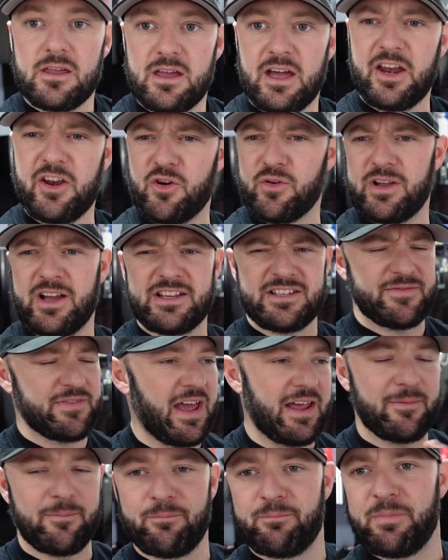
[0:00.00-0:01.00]
I know guys, I've
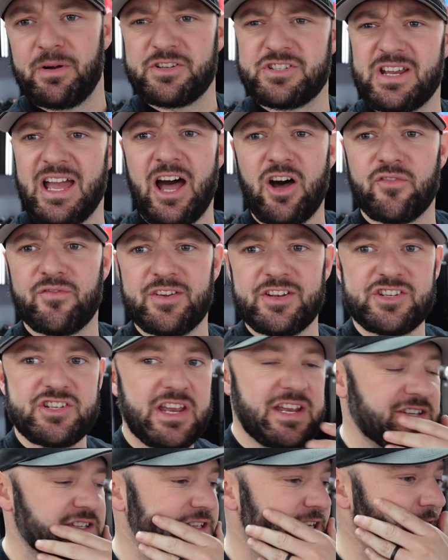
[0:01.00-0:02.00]
had a bunch of outfit
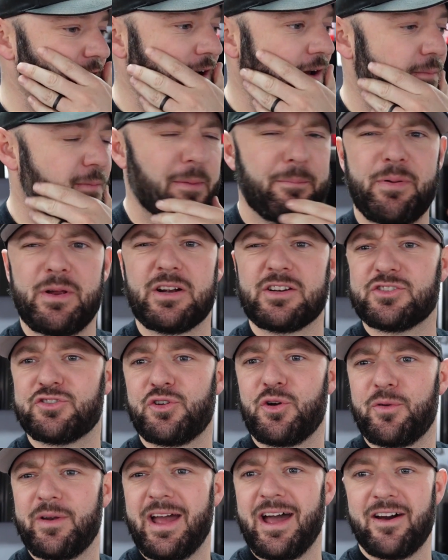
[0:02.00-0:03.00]
changes here. My beard's
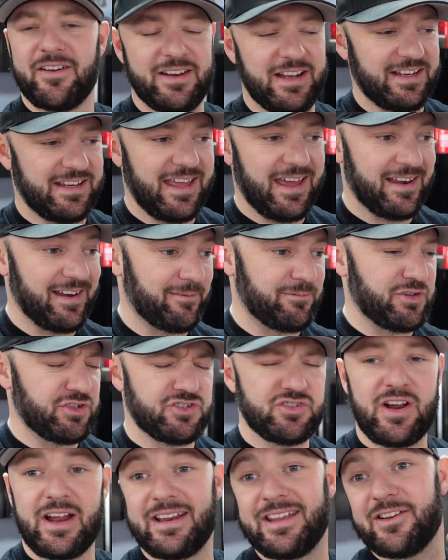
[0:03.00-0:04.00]
grown out. Again, I'm just
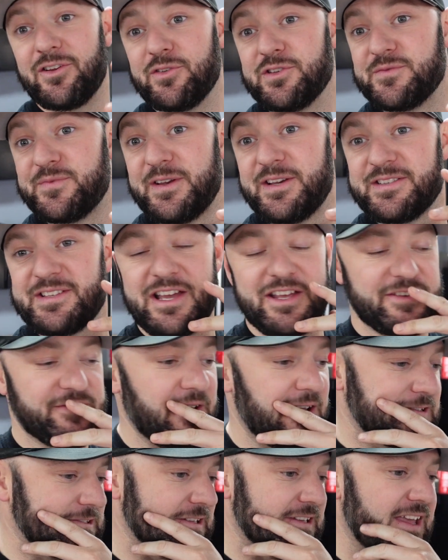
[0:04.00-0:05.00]
trying to get all these videos out as
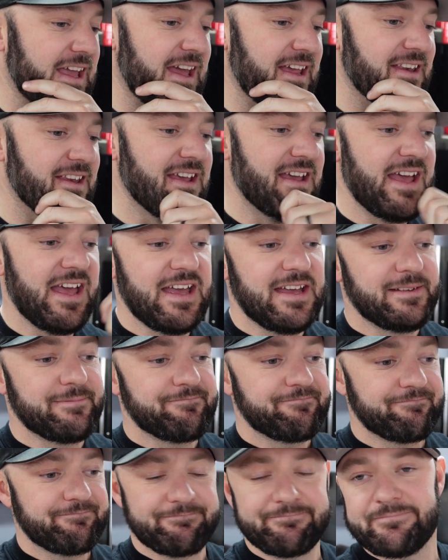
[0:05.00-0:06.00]
fast as I can.
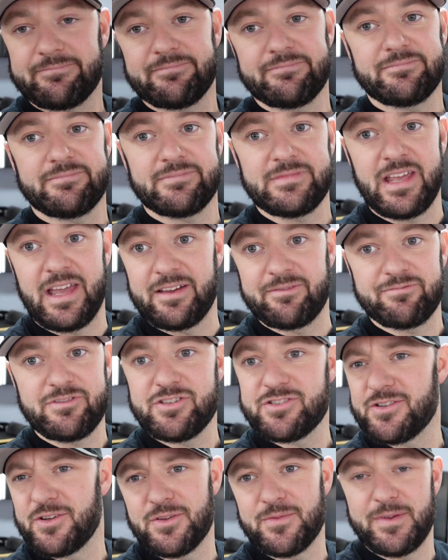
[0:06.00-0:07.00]
Yeah, you
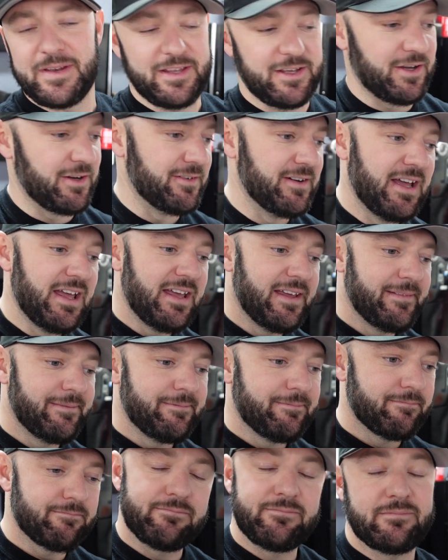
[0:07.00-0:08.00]
saw the video.
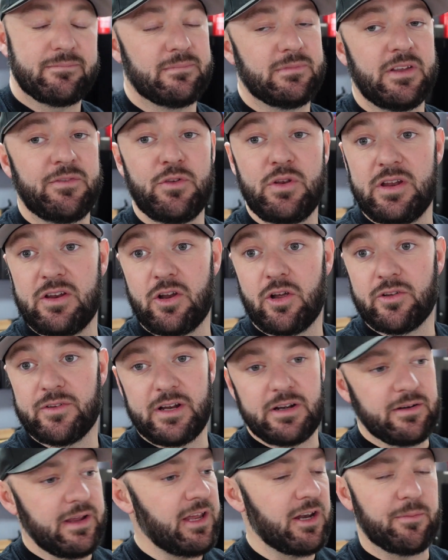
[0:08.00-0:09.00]
If you need an
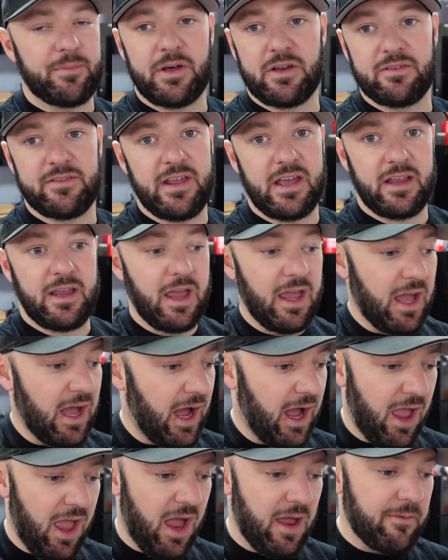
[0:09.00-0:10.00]
alternator, hit up AutoTech.
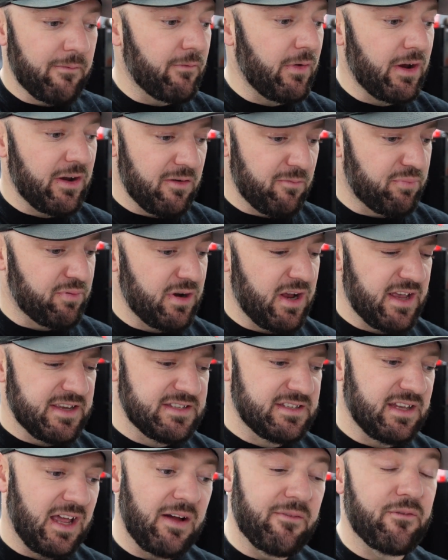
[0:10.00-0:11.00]
I'm very
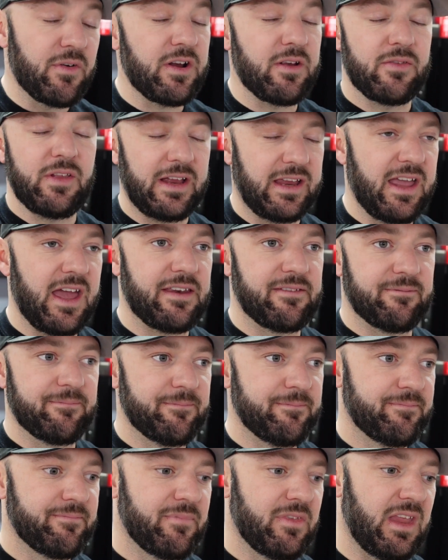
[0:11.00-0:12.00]
impressed. I'm
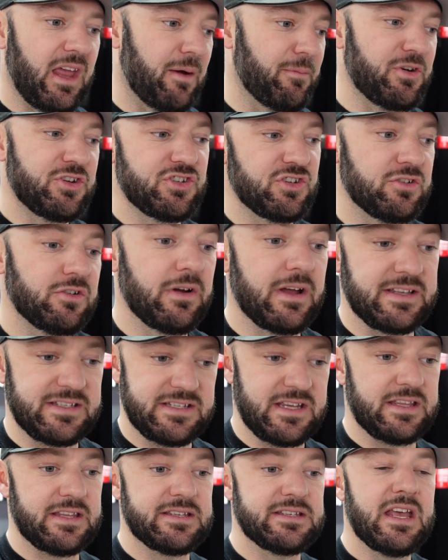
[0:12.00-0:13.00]
just gonna go ahead and
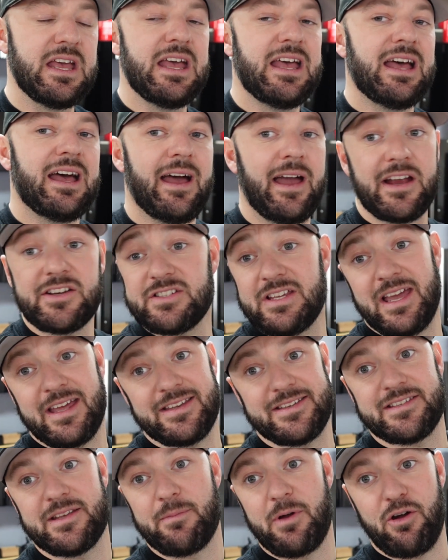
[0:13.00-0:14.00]
say this. I actually had
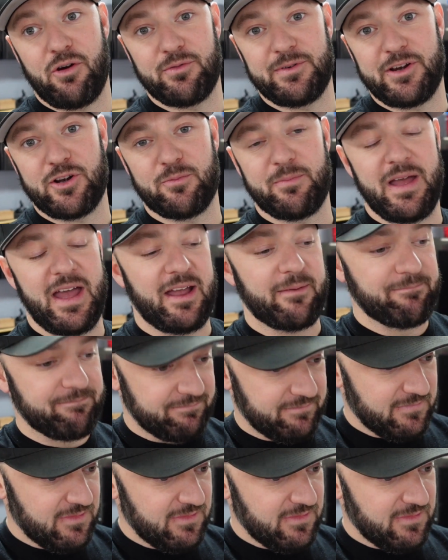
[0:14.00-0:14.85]
to send my alternator back.